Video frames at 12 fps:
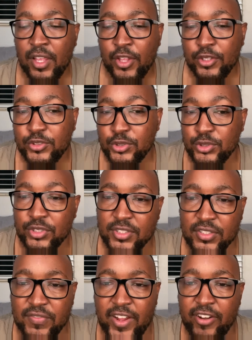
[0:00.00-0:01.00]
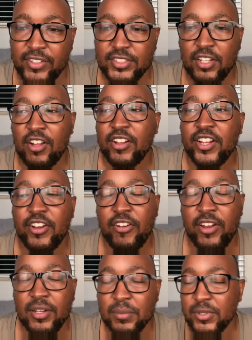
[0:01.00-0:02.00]
due to this virus are
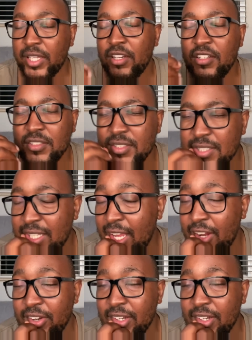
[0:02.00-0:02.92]
incredible and are scary.